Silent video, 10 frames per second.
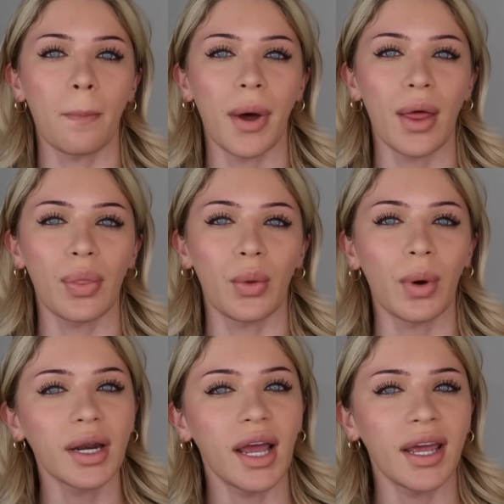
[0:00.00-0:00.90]
But the
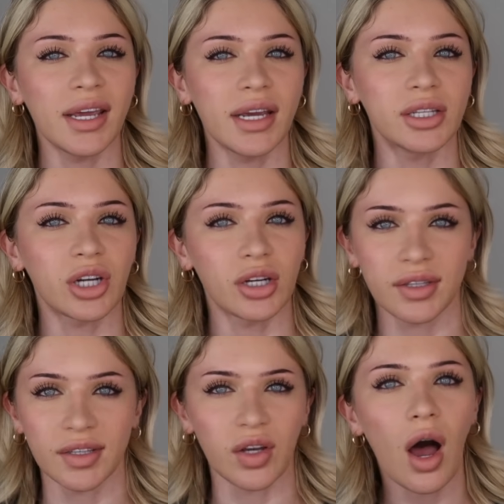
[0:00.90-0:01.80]
one day, he
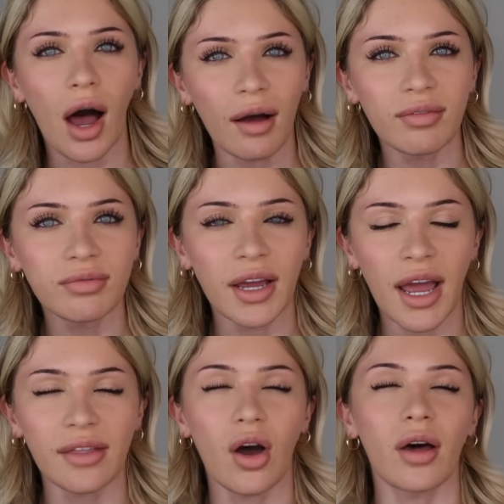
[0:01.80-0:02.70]
turns his off.
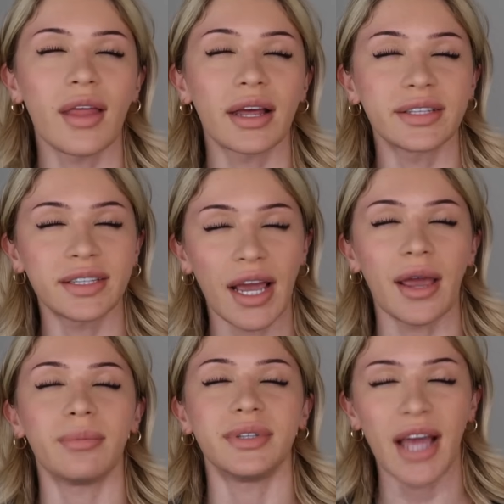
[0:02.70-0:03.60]
And on that
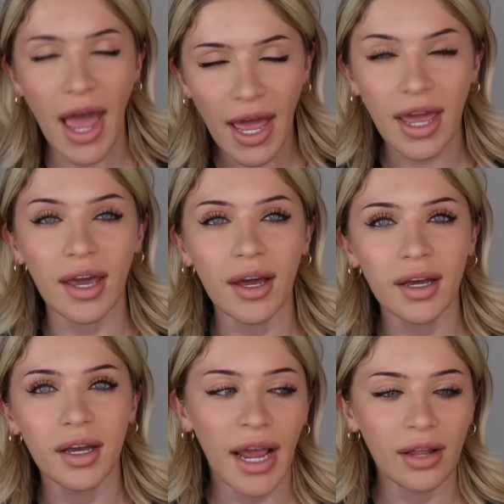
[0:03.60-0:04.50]
same
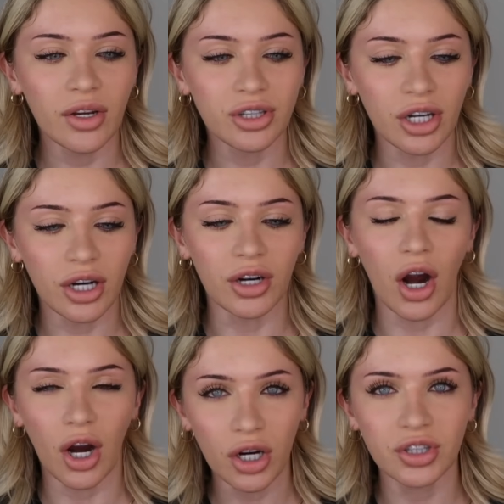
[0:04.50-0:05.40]
day, Taylor turned
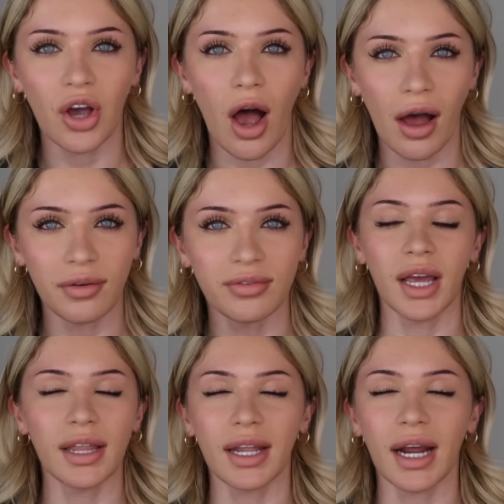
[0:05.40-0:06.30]
hers off.
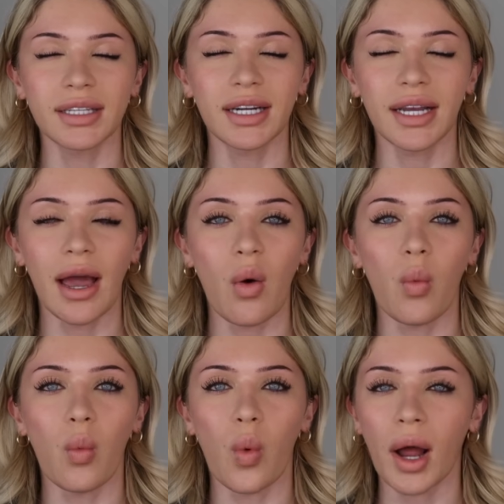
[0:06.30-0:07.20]
And then I didn't
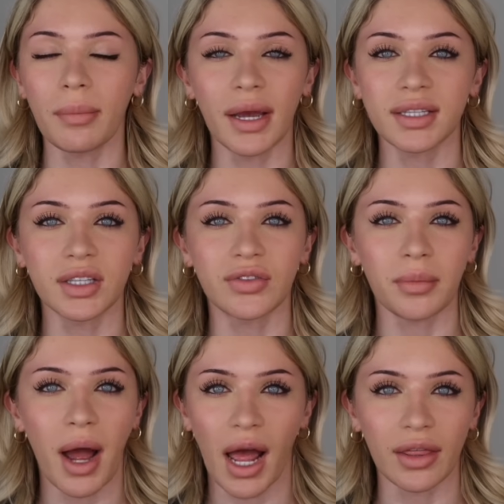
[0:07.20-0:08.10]
get one message
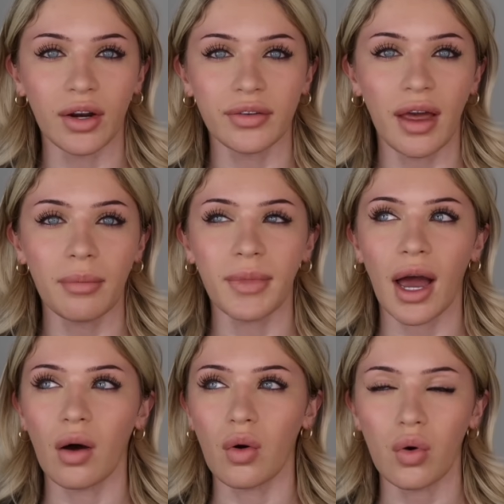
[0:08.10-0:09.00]
from either of them
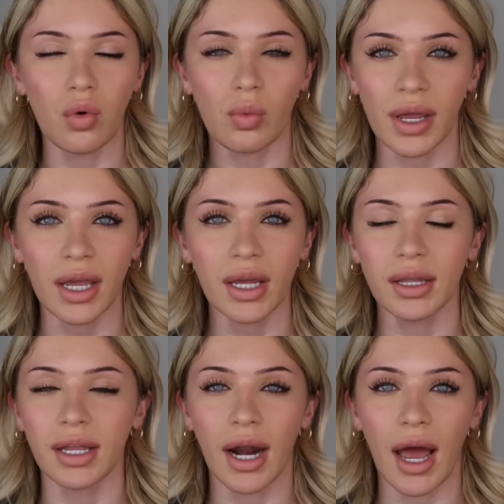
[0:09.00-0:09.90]
that whole
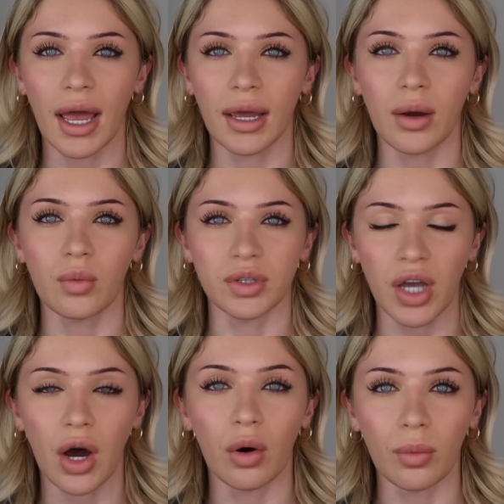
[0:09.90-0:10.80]
week that I was
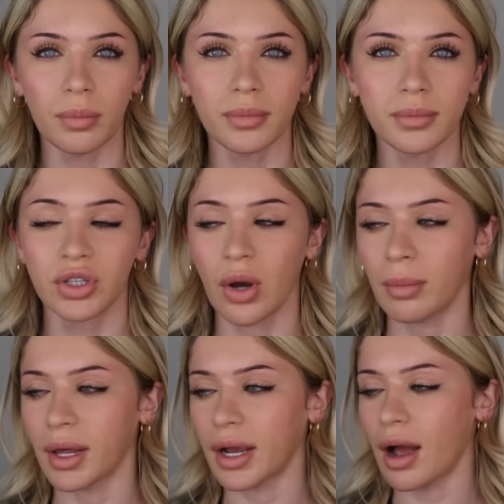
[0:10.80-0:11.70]
home. So
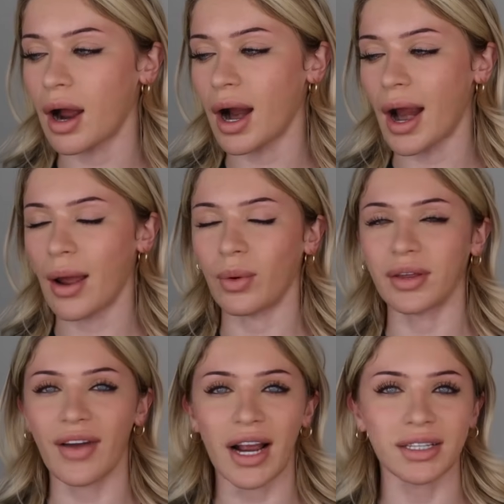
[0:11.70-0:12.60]
I'm like, all right, what
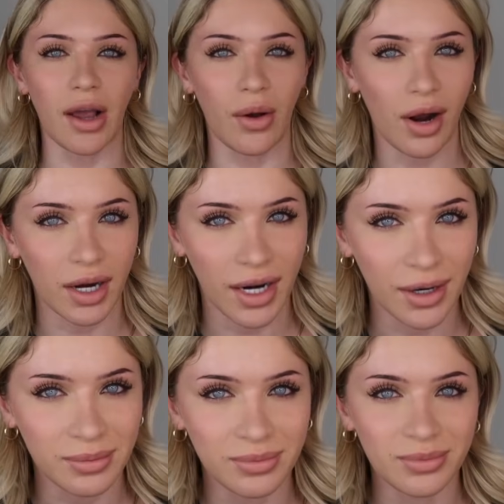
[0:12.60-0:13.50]
the fuck is going on
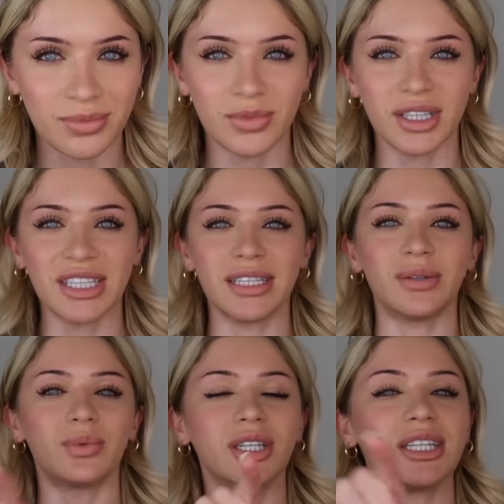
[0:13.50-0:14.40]
here? What